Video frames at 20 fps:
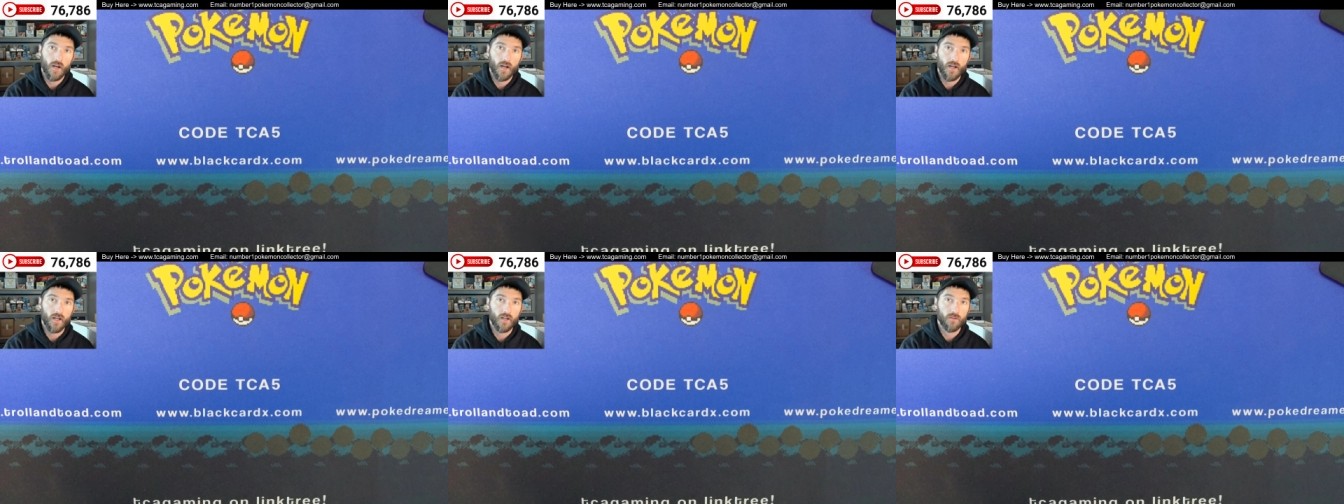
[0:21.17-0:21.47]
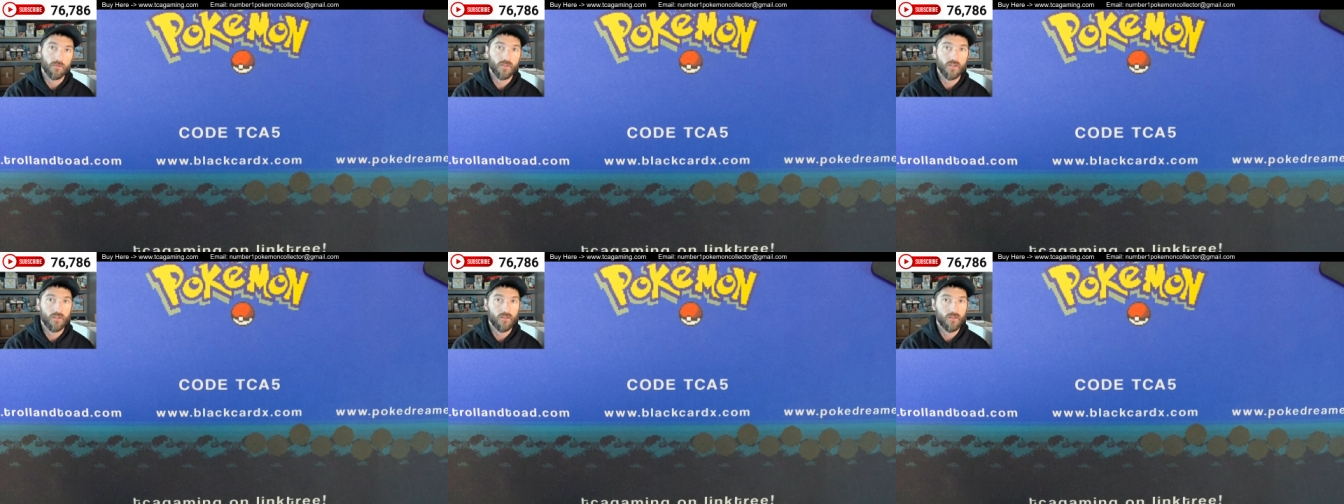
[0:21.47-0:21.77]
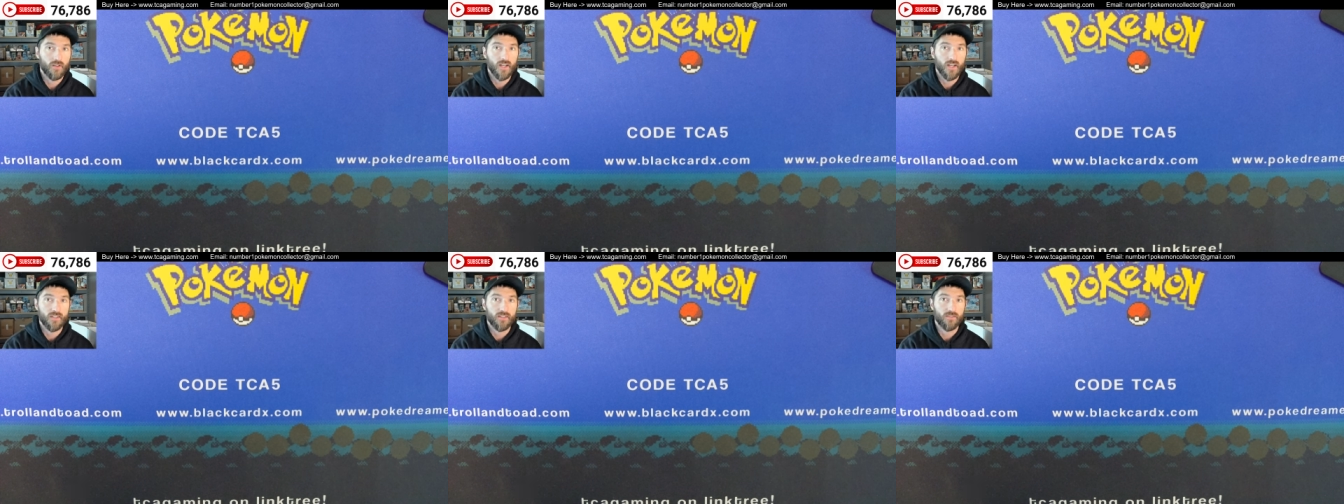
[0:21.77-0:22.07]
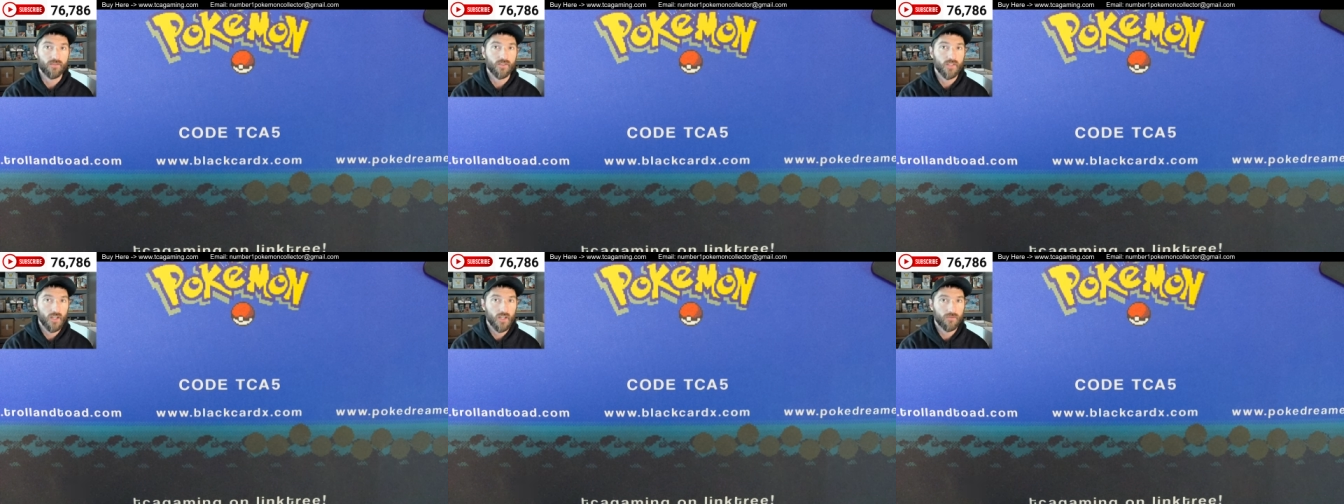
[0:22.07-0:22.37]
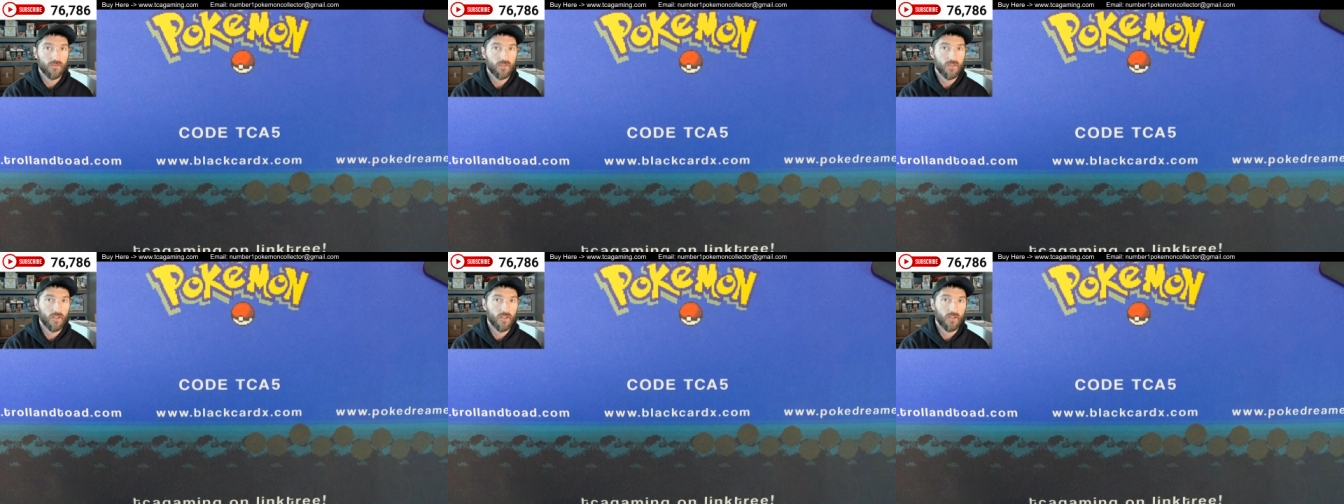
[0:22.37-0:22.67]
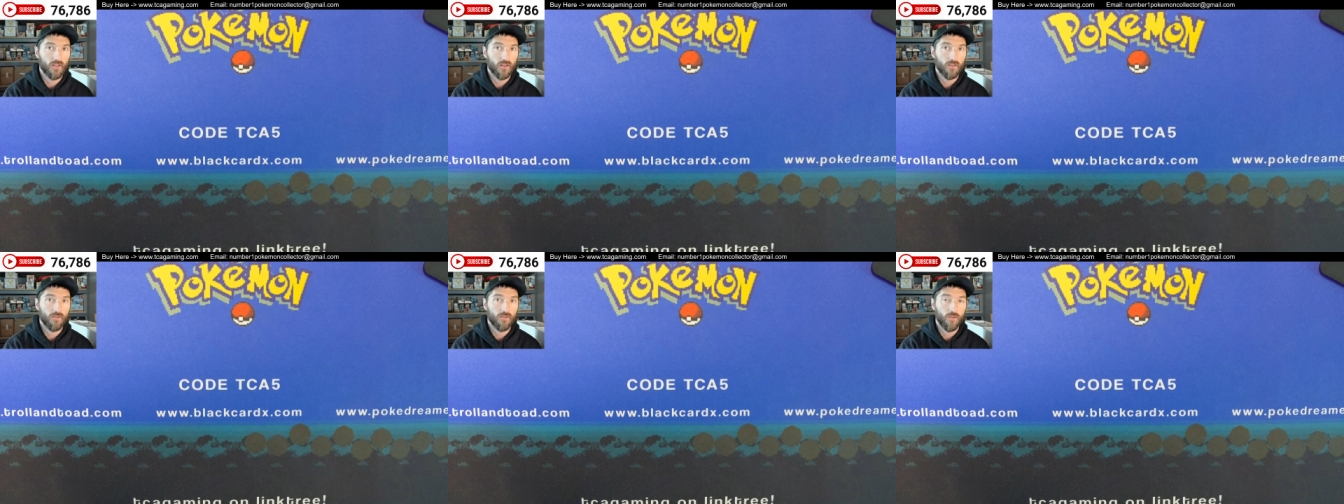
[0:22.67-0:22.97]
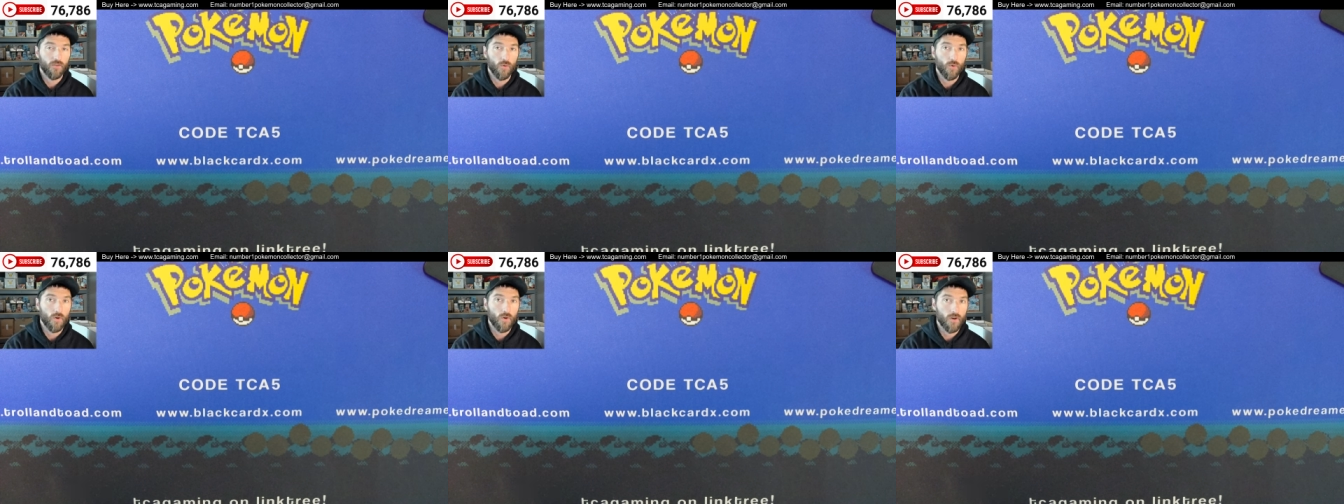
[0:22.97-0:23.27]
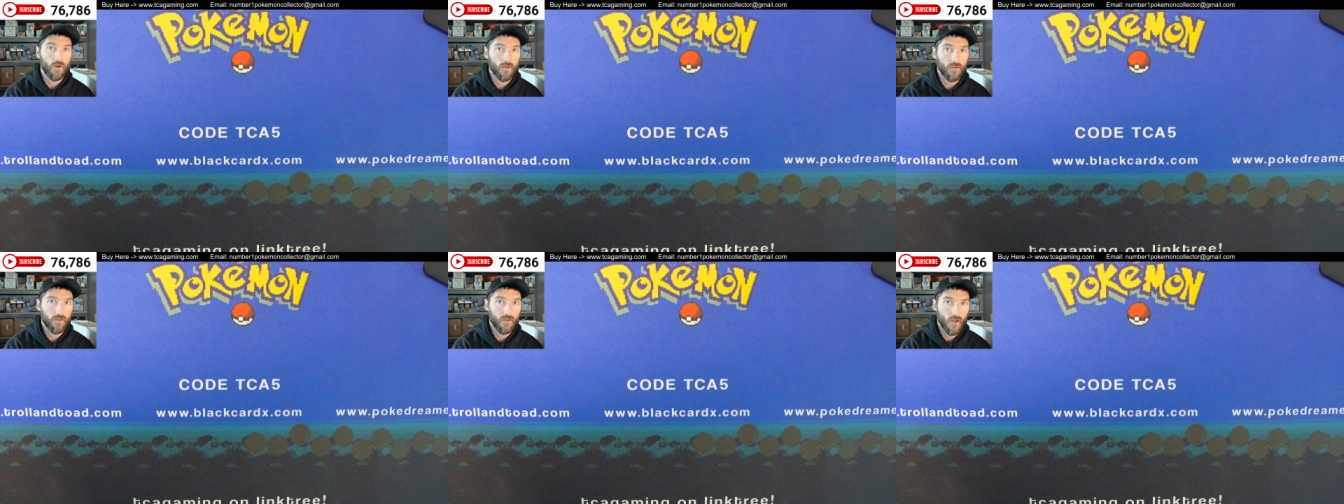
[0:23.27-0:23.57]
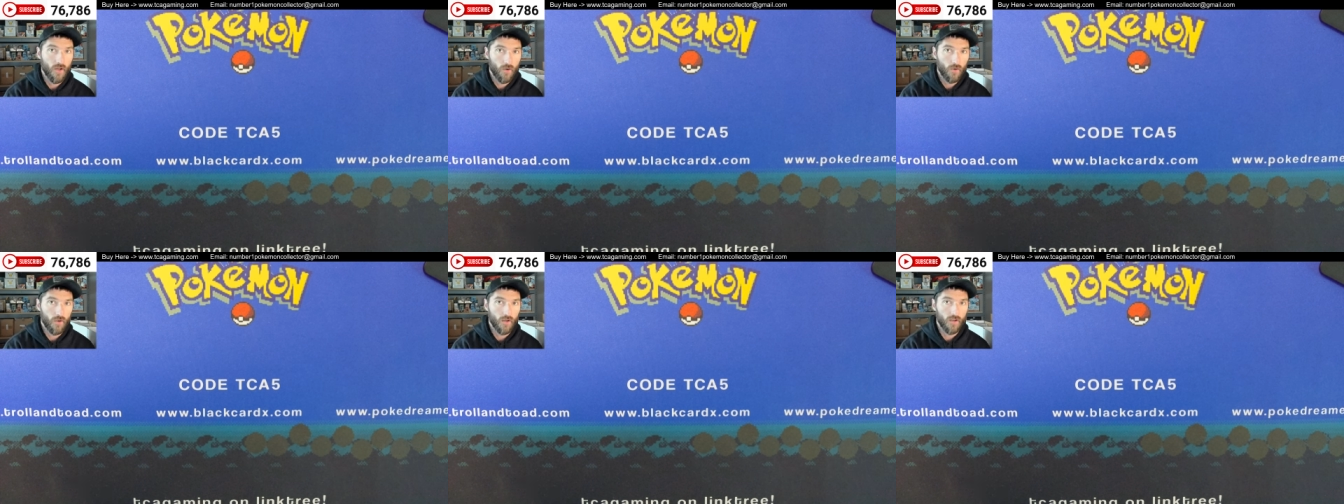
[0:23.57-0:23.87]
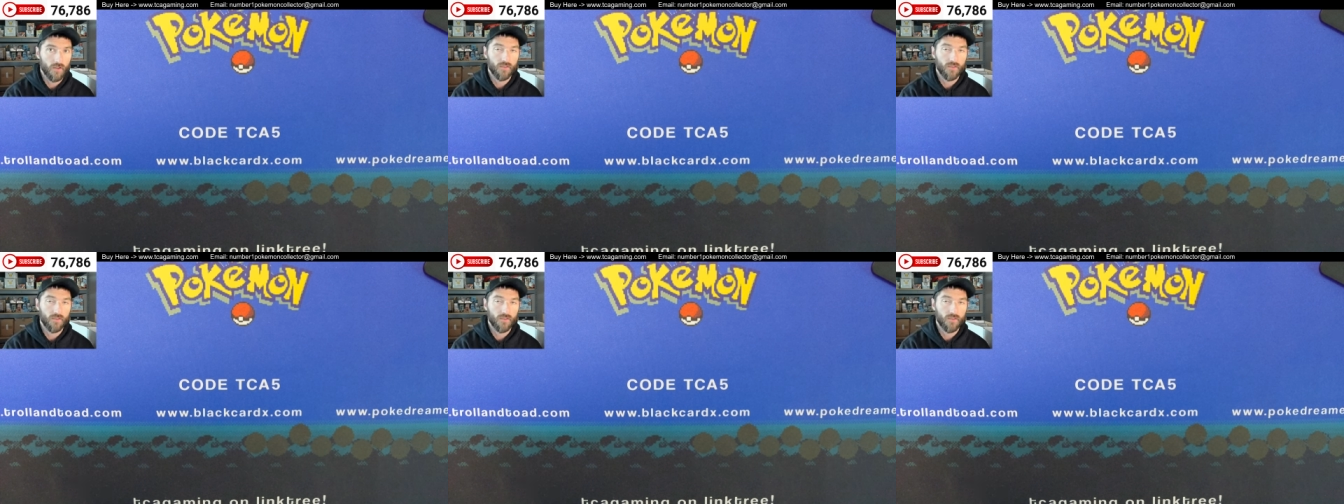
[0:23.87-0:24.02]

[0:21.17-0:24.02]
items that you guys have gifted for Noah.